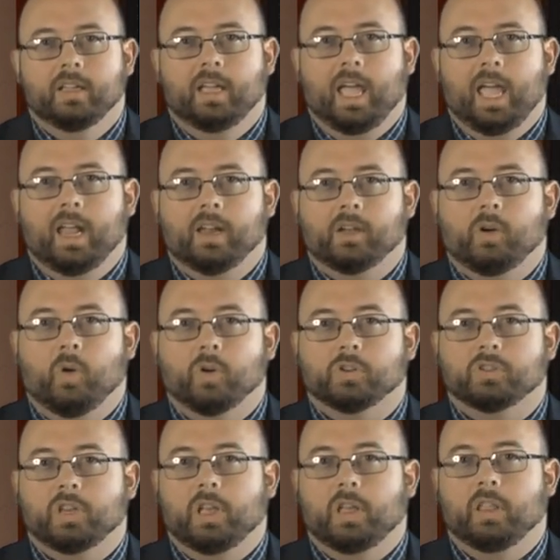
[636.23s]
And of
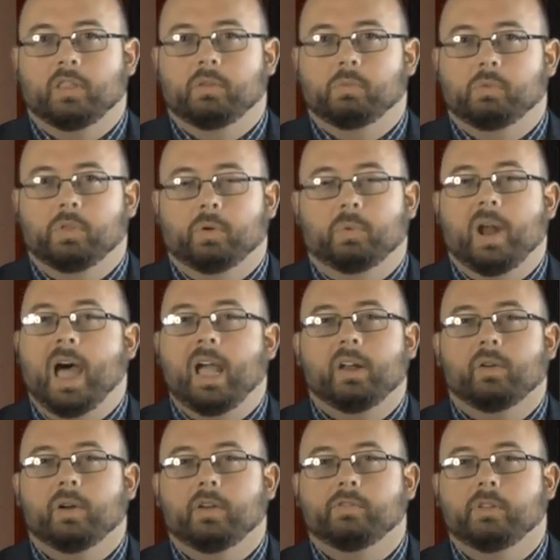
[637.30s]
course, the
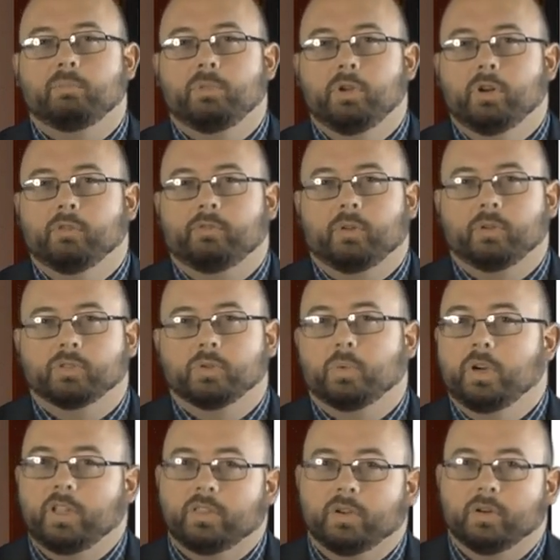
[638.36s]
writer of the beautiful
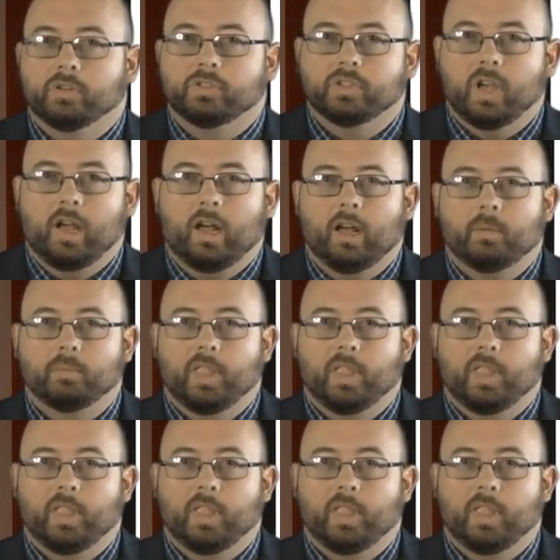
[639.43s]
23rd Psalm